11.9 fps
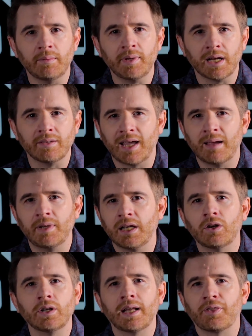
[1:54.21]
because AMD
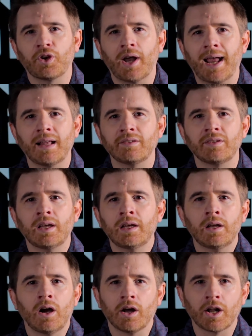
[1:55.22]
couldn't get their hands
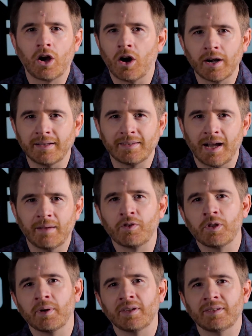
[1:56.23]
on a card in time
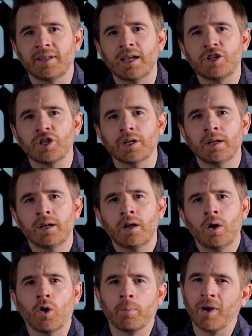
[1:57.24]
for the presentation,
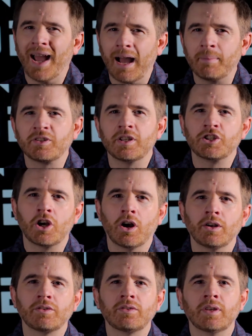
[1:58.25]
or perhaps the
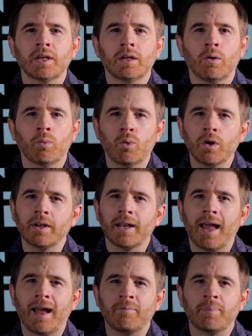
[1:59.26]
charts wouldn't
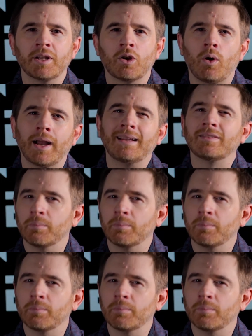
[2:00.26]
have been quite as